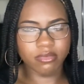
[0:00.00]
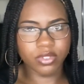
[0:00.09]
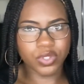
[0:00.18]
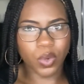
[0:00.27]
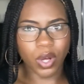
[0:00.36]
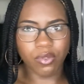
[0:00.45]

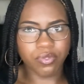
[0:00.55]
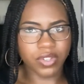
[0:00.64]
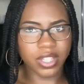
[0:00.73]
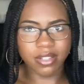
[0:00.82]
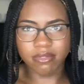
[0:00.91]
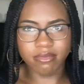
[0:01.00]
12
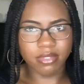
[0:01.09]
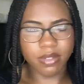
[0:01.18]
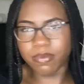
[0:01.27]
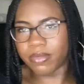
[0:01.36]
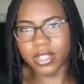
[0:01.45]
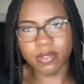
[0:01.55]
feet.
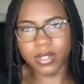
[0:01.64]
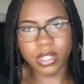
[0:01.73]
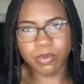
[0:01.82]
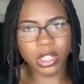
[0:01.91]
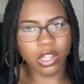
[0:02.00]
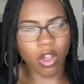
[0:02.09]
It's
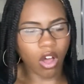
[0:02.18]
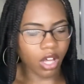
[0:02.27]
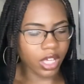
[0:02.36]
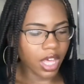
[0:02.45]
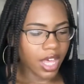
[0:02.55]
pretty long.